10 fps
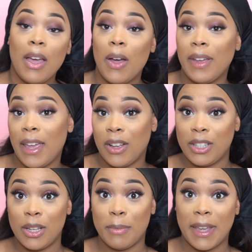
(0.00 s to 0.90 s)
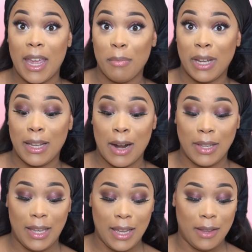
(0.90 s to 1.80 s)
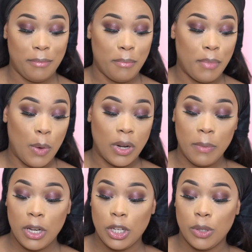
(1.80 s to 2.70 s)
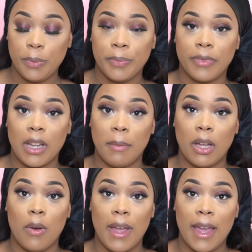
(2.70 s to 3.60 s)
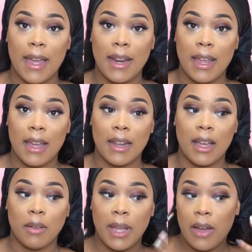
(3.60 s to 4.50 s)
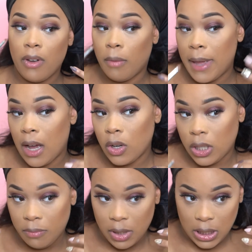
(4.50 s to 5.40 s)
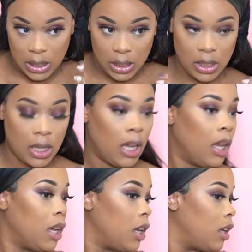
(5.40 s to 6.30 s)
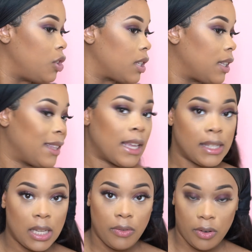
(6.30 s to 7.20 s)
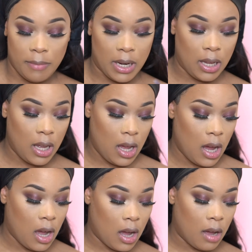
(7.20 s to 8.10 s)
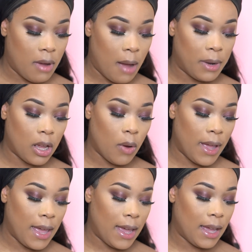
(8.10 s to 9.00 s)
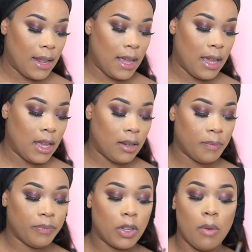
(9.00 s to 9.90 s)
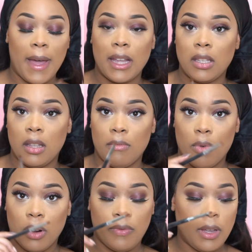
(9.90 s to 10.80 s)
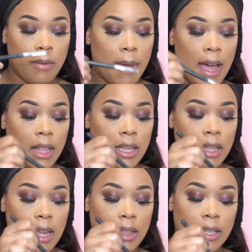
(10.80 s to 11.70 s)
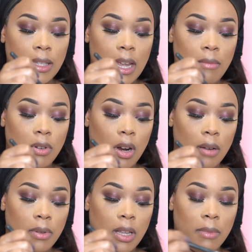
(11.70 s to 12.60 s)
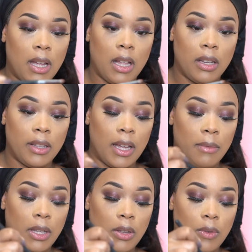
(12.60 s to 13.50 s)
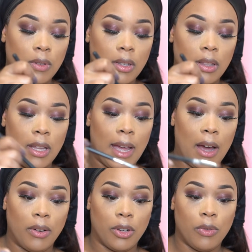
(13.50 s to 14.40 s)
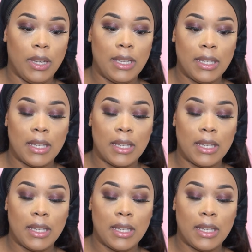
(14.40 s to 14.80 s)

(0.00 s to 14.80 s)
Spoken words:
Okay, y'all, so my camera cut out again. But what I'm going to do, I'm going to go ahead and now that we have our powders in place, just to let that sit for a minute, I'm going to go ahead and go back into the Morphe palette in the same dark plum color that we used in the outer crease.